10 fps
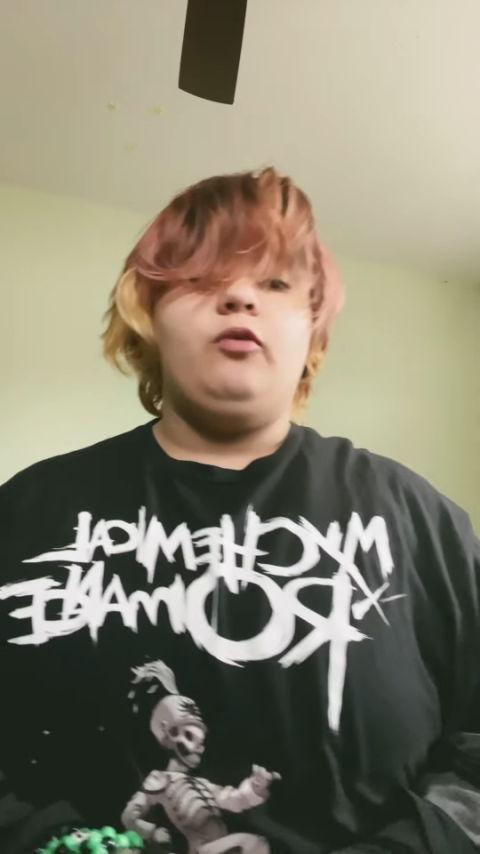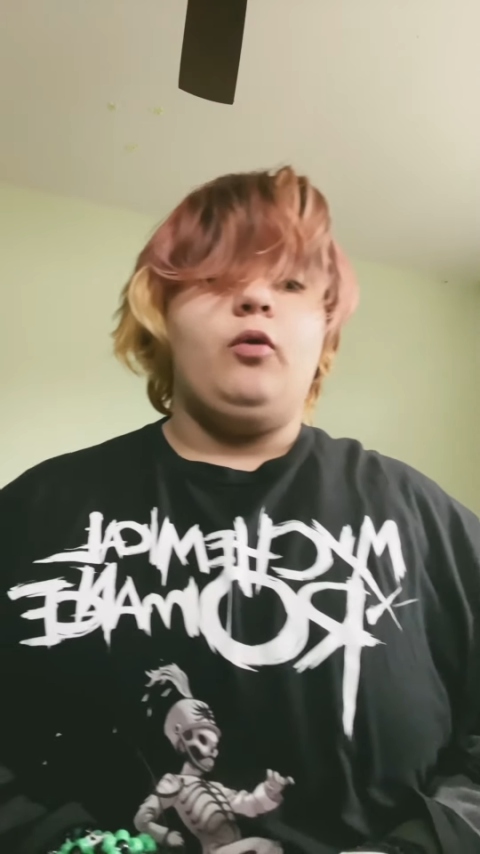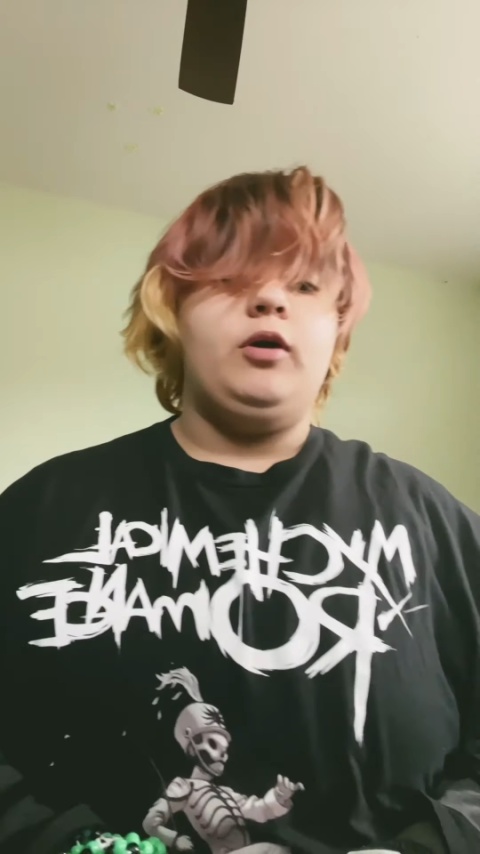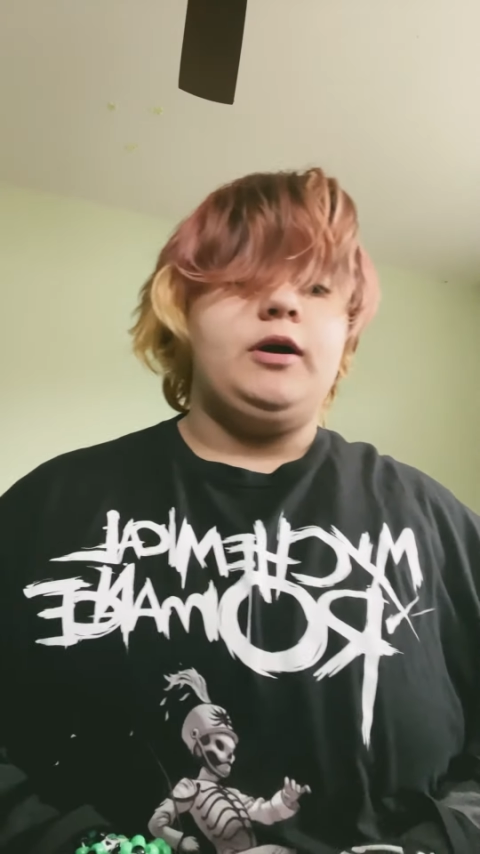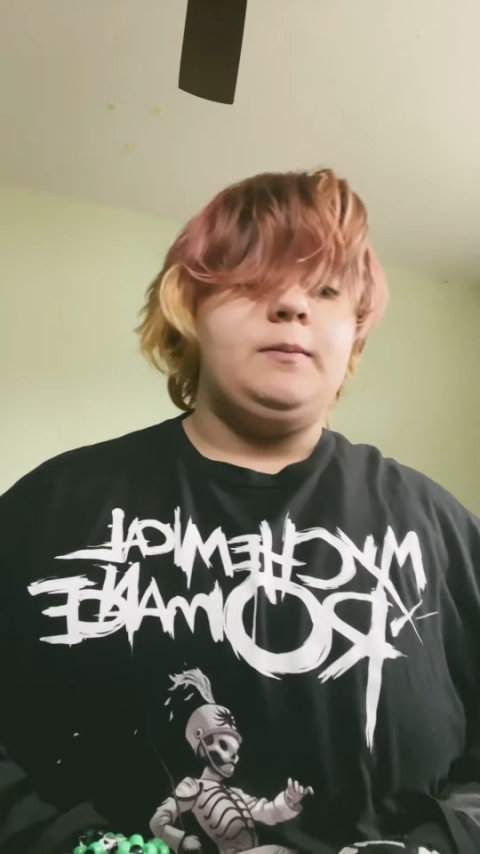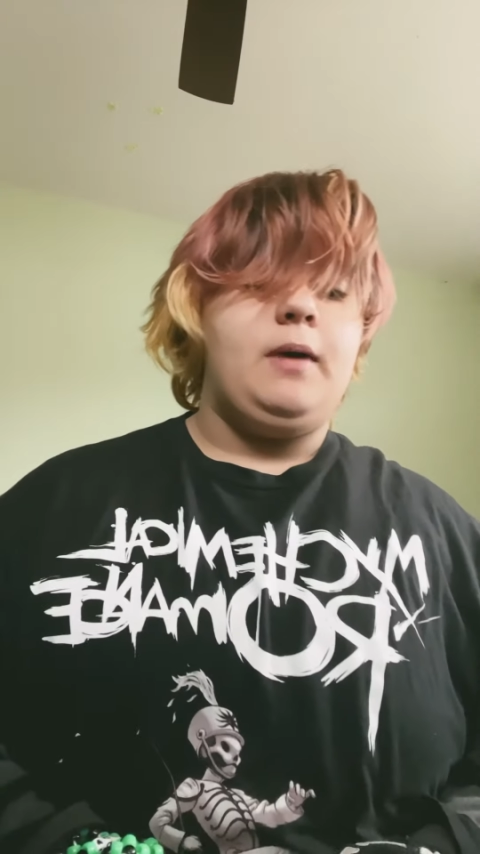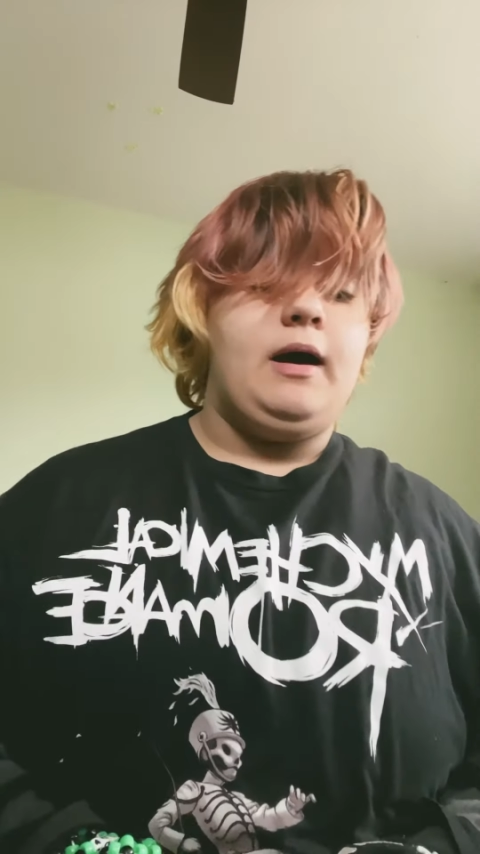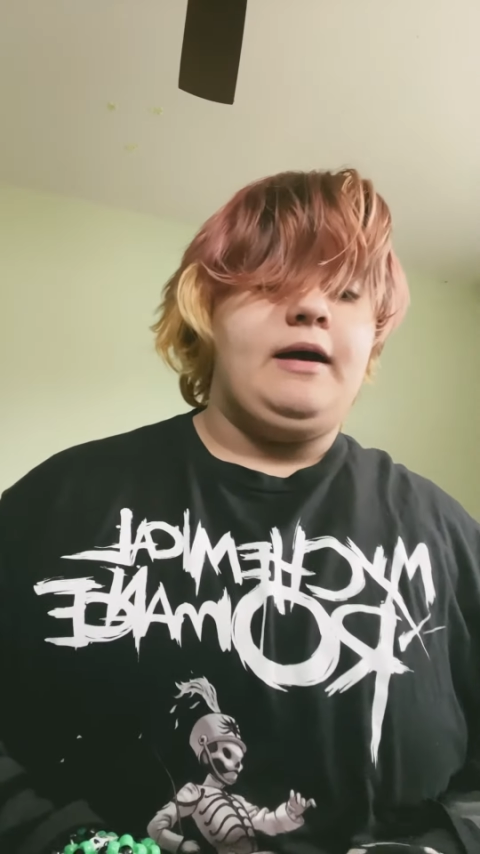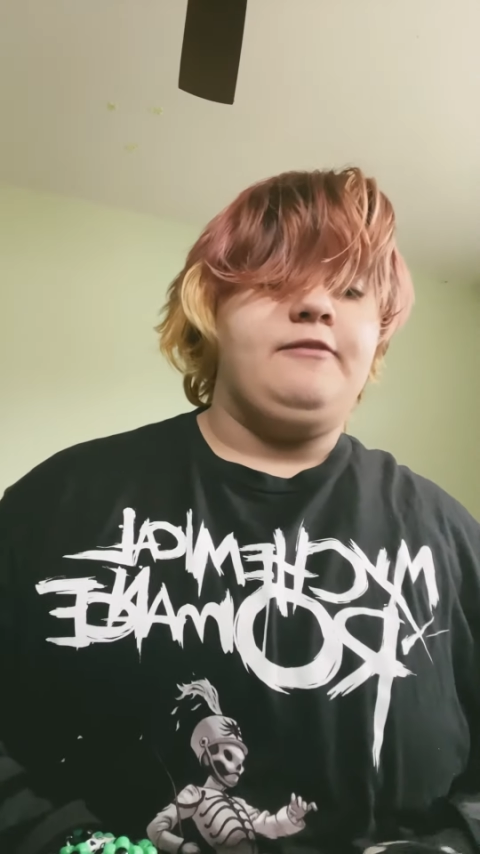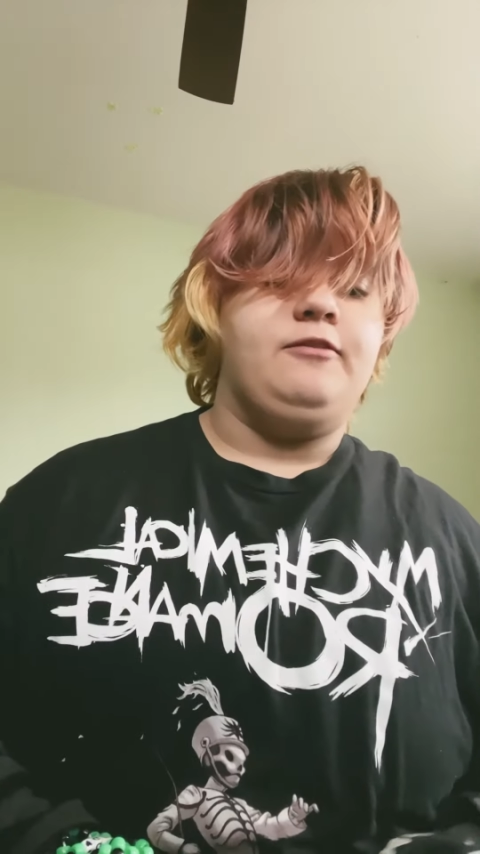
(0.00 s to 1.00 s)
for
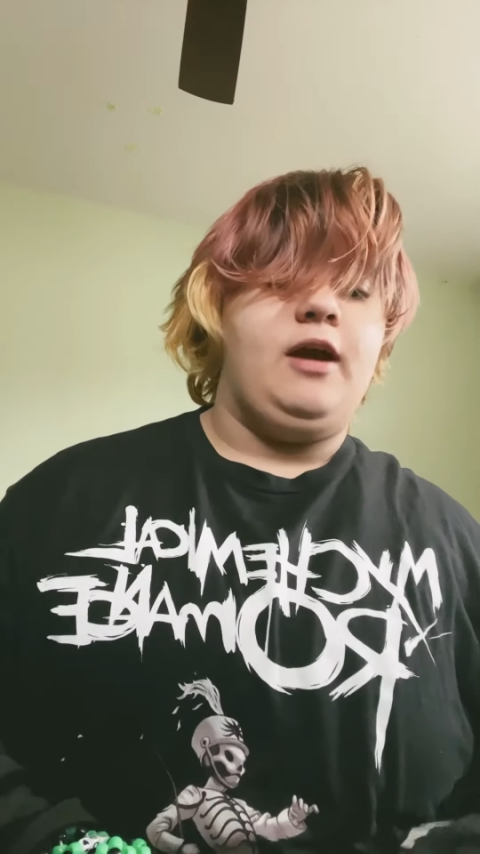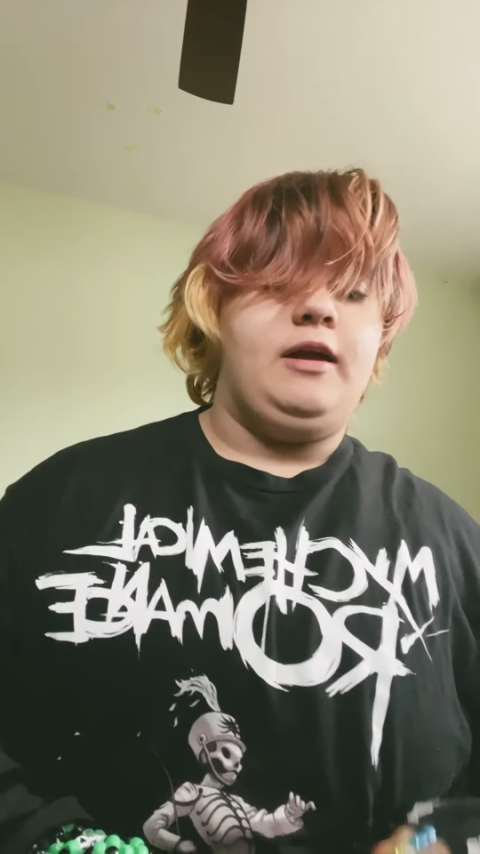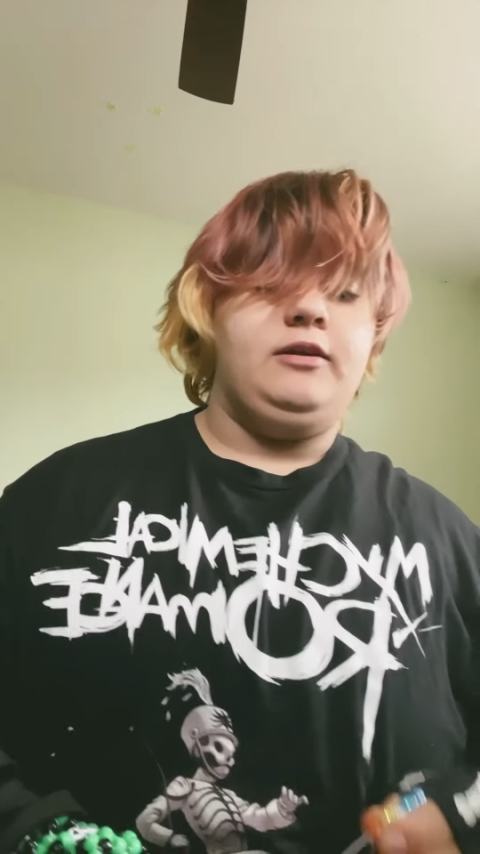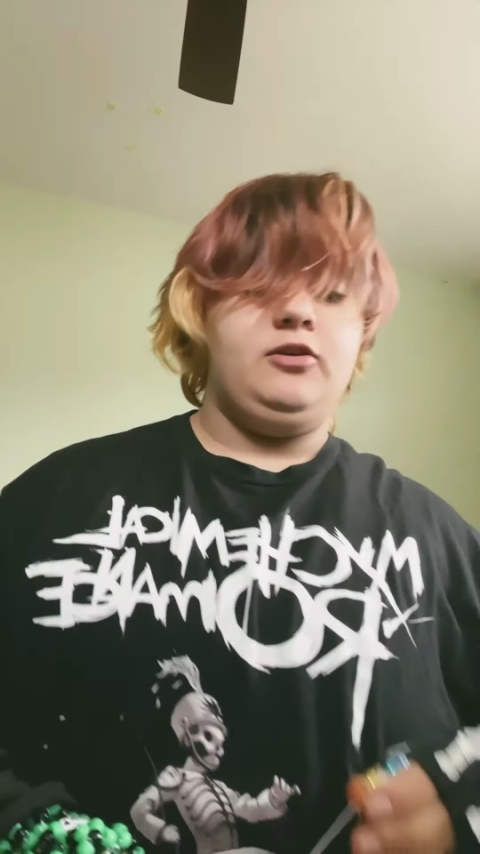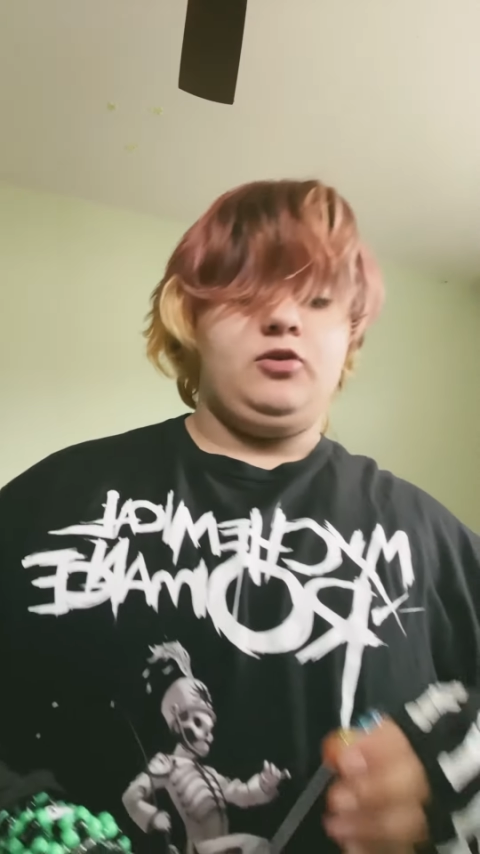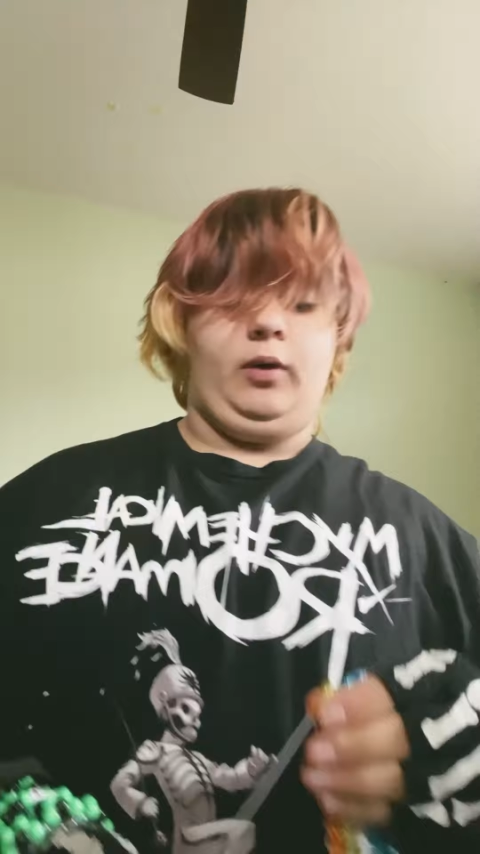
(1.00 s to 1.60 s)
my friend,